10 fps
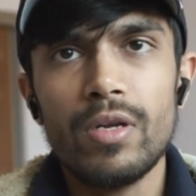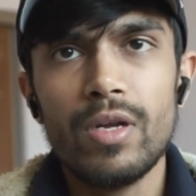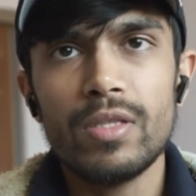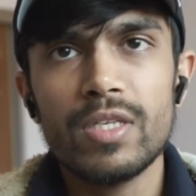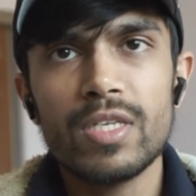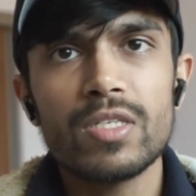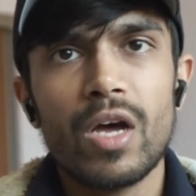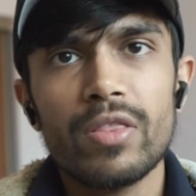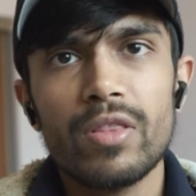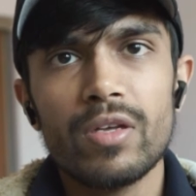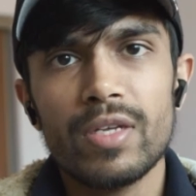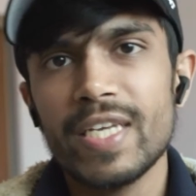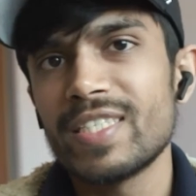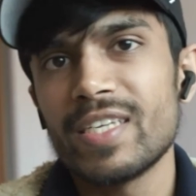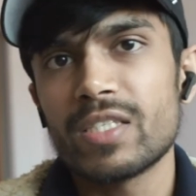this is not the
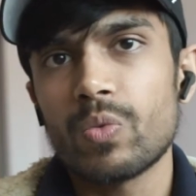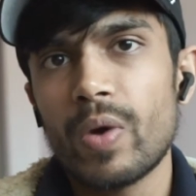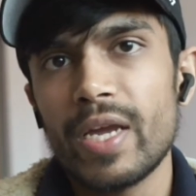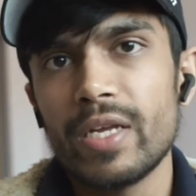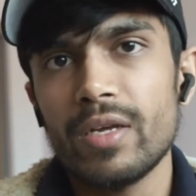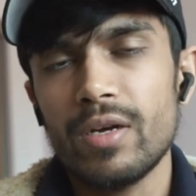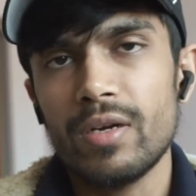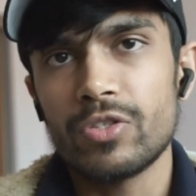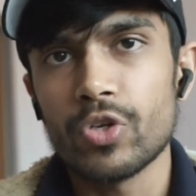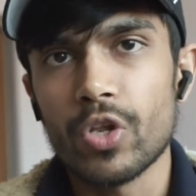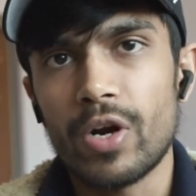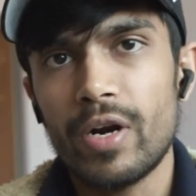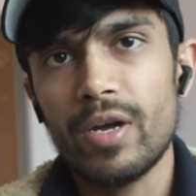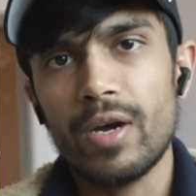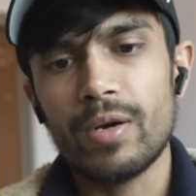easiest way to
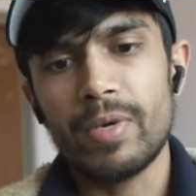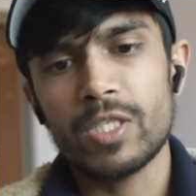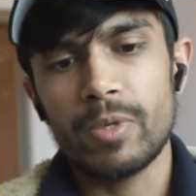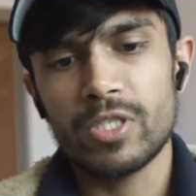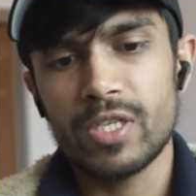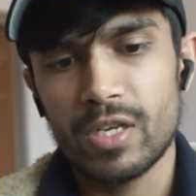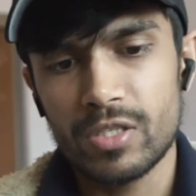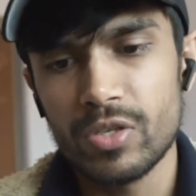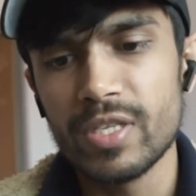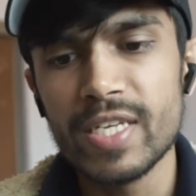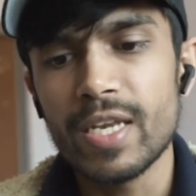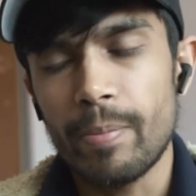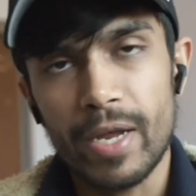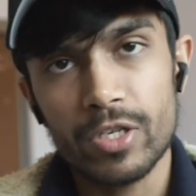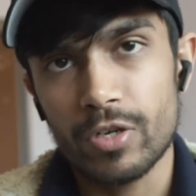learn, especially because you need a
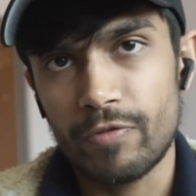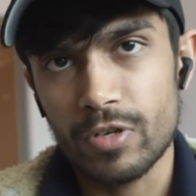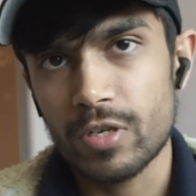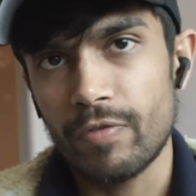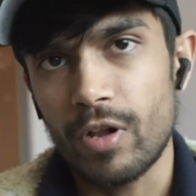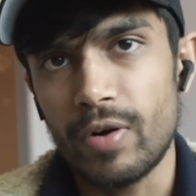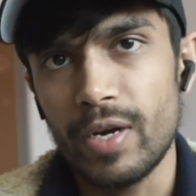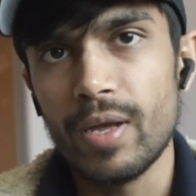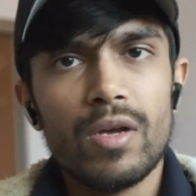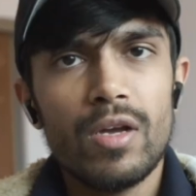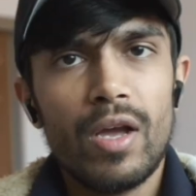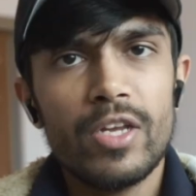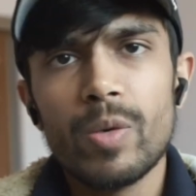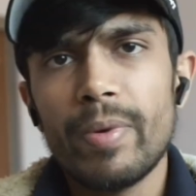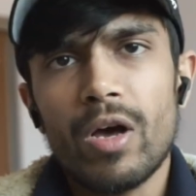mentor first of all, right?
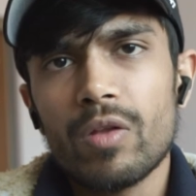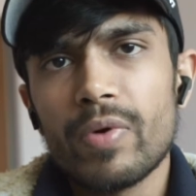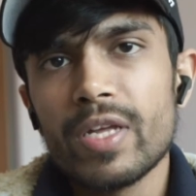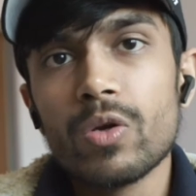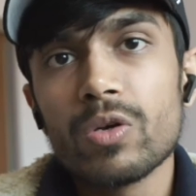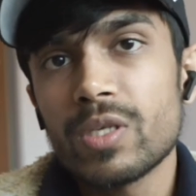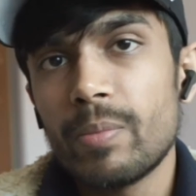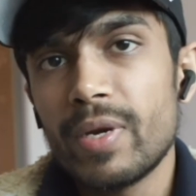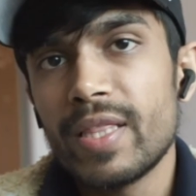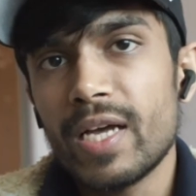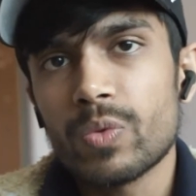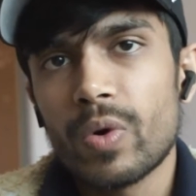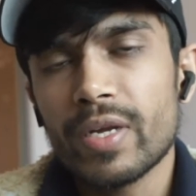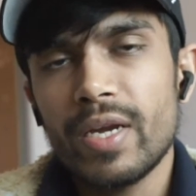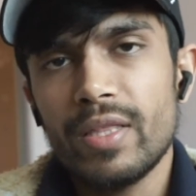And you may already know somebody that's
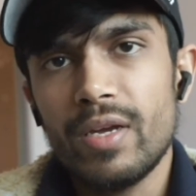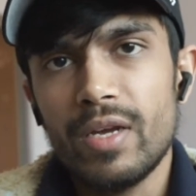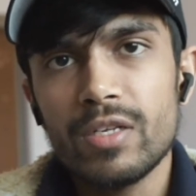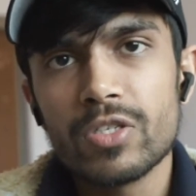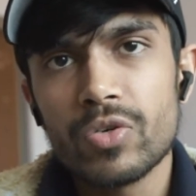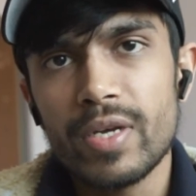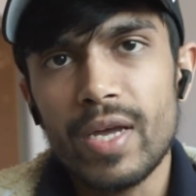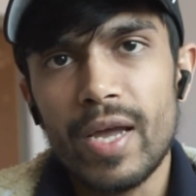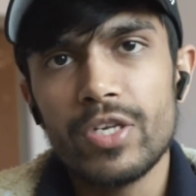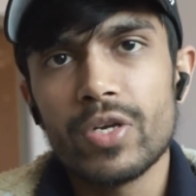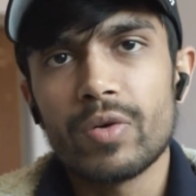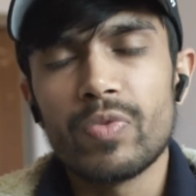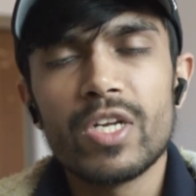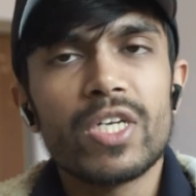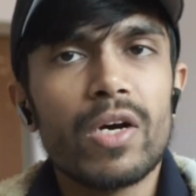working in the industry and you can
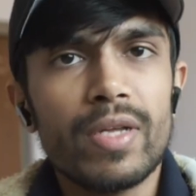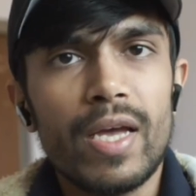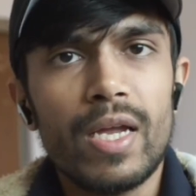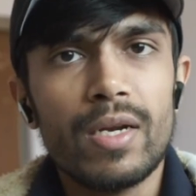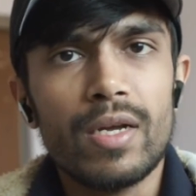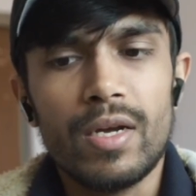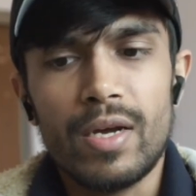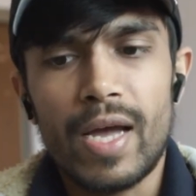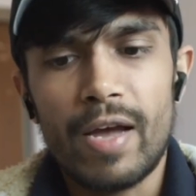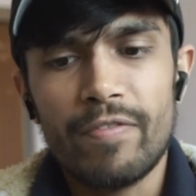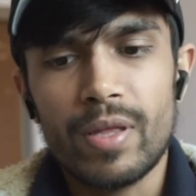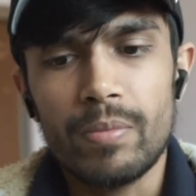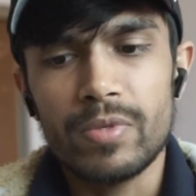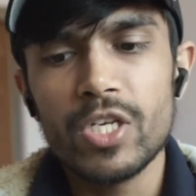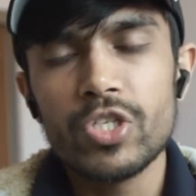reach out and have
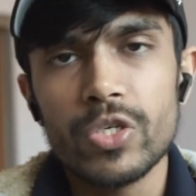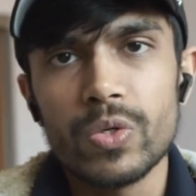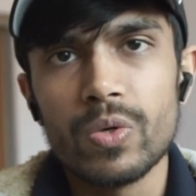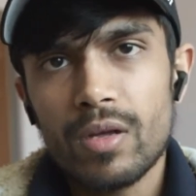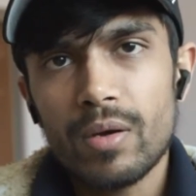them teach you.